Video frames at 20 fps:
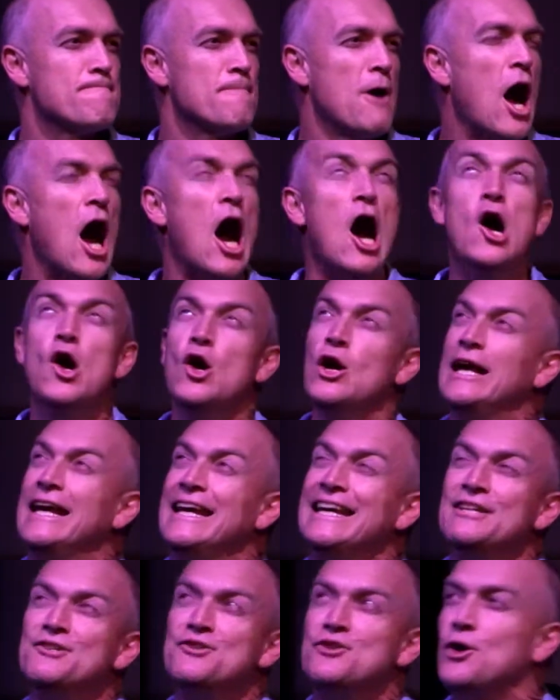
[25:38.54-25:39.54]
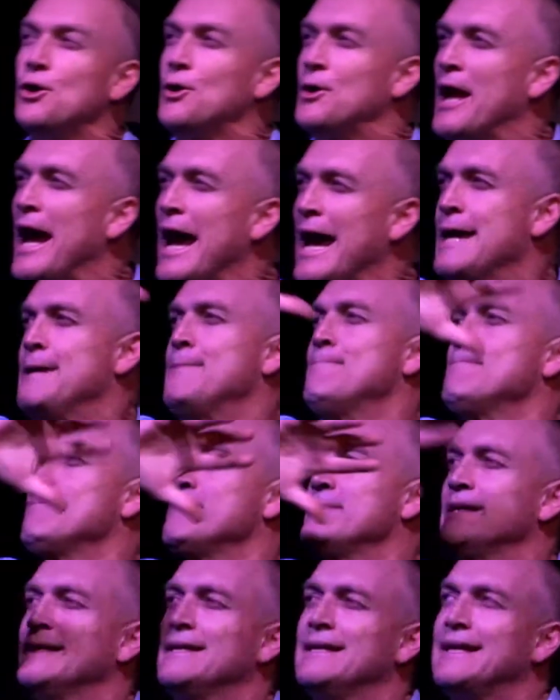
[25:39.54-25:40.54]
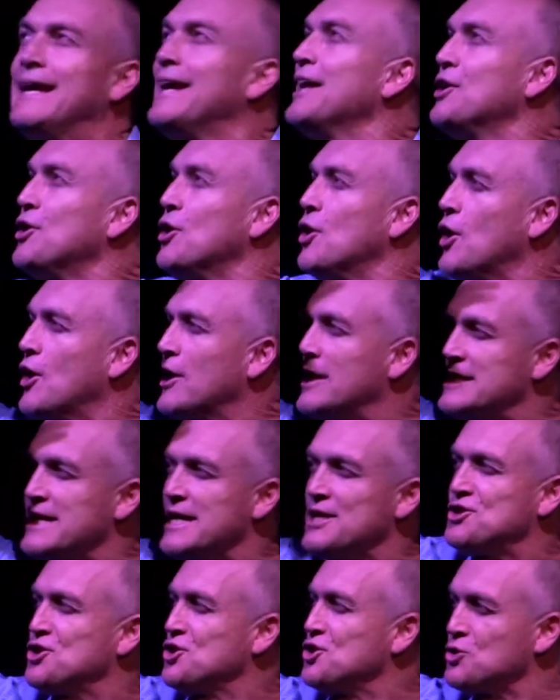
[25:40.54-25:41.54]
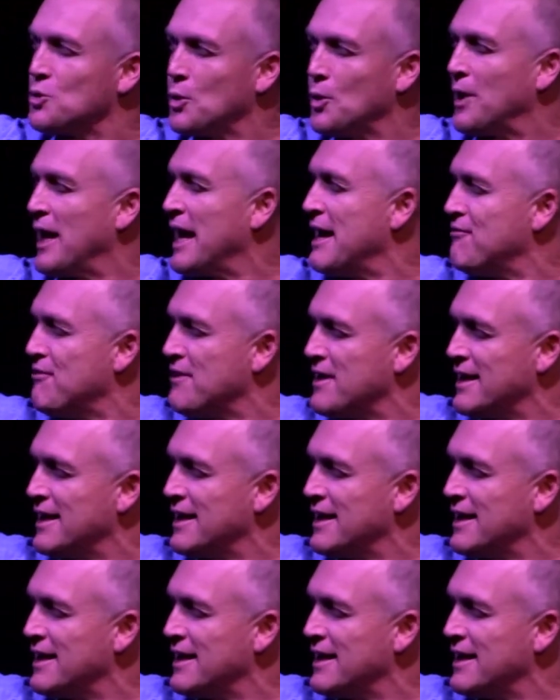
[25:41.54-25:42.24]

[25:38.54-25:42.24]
Holy is your name. Getting your attention toward heaven.